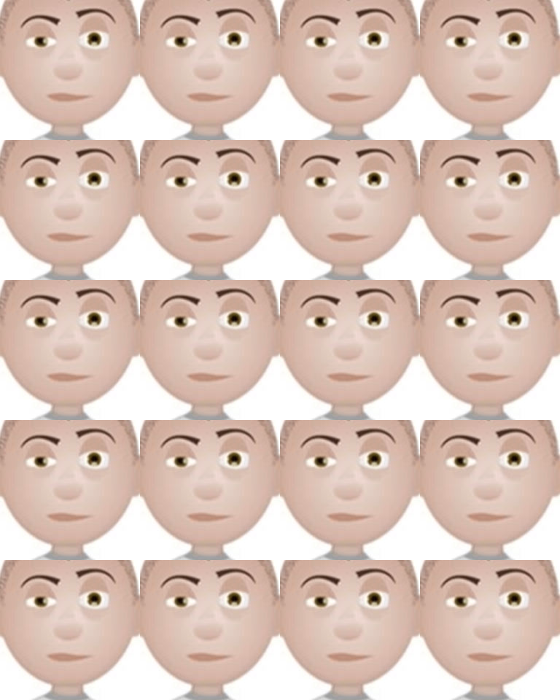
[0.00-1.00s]

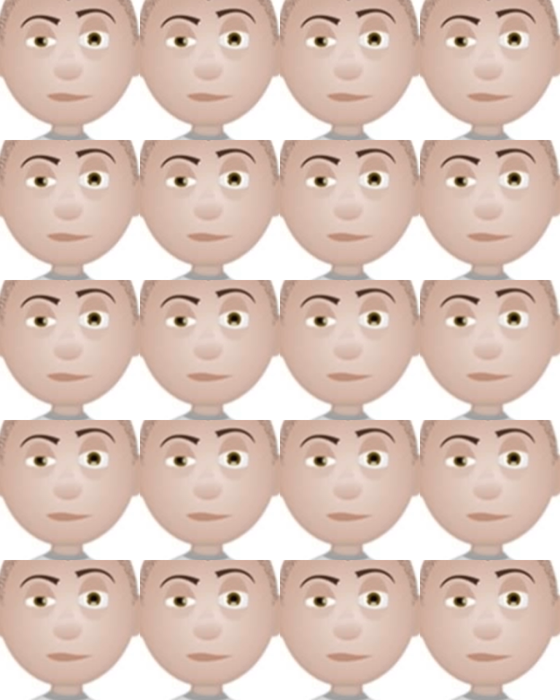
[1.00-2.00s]

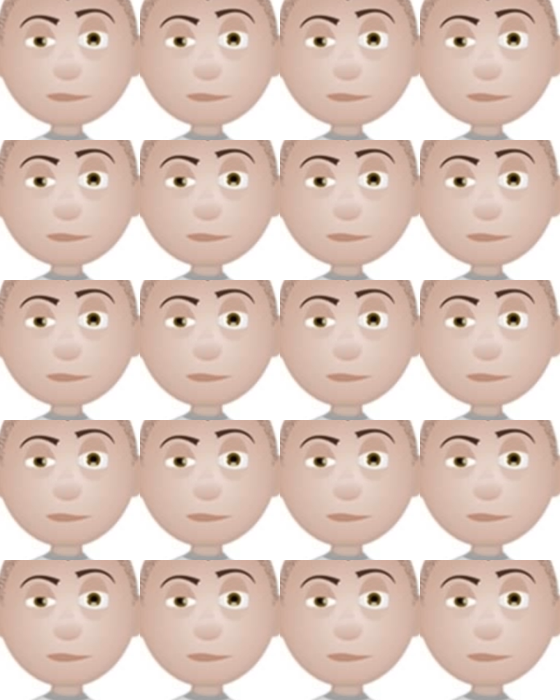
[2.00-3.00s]

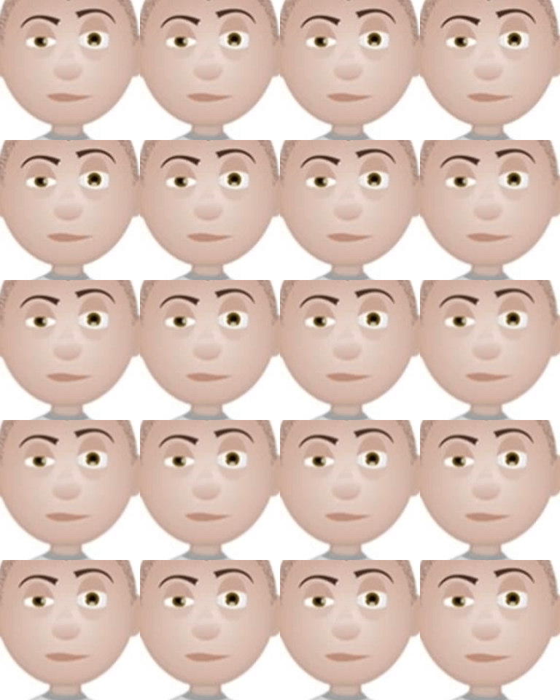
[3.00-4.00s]

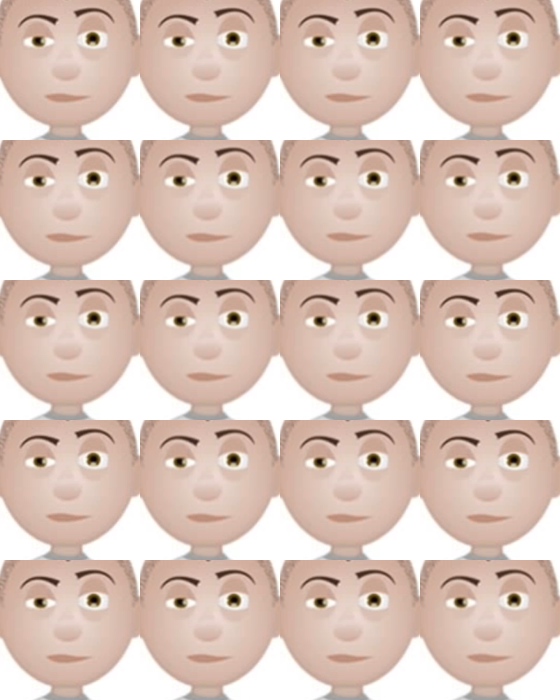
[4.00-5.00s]

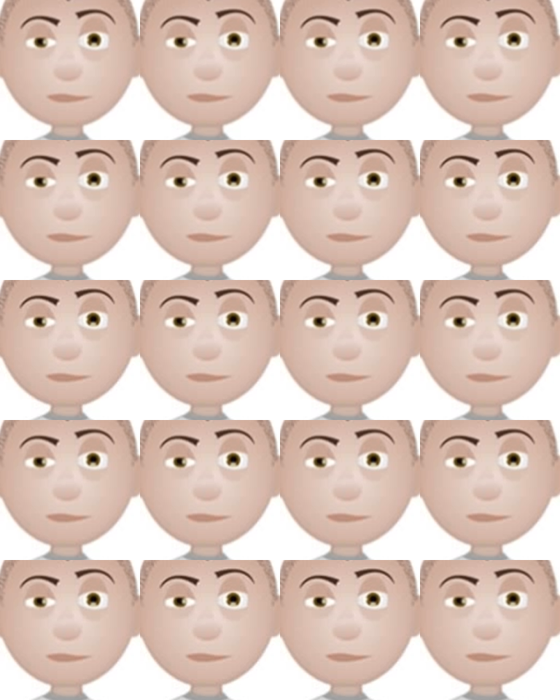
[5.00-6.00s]

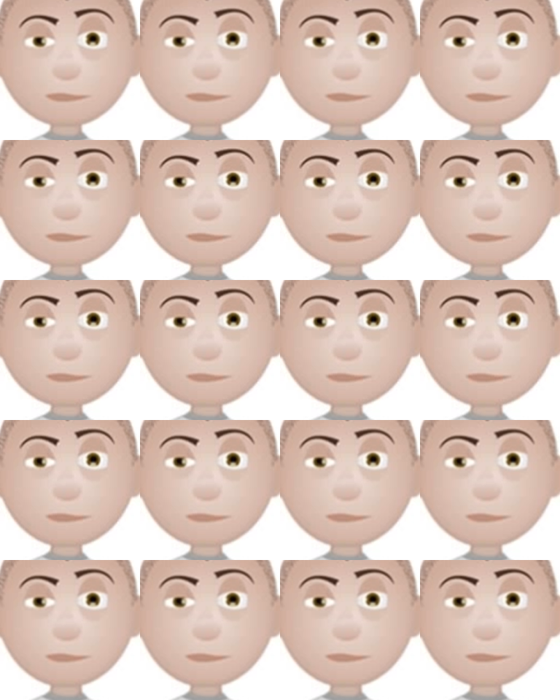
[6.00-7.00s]

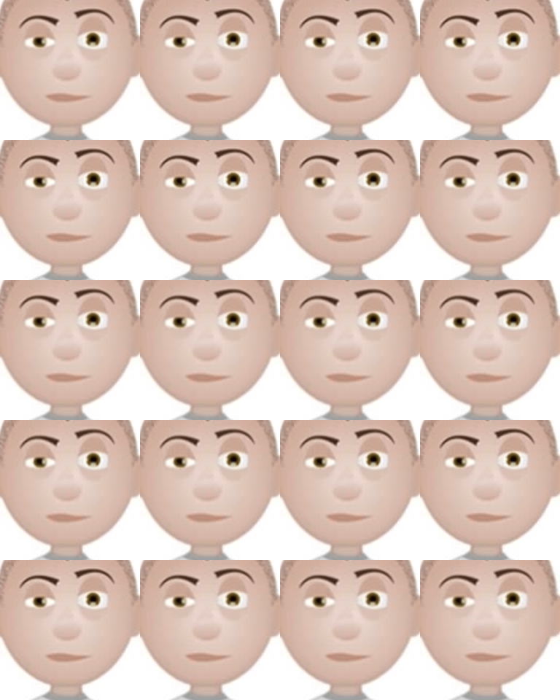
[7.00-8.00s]
The face doesn't move, so there is nothing to read.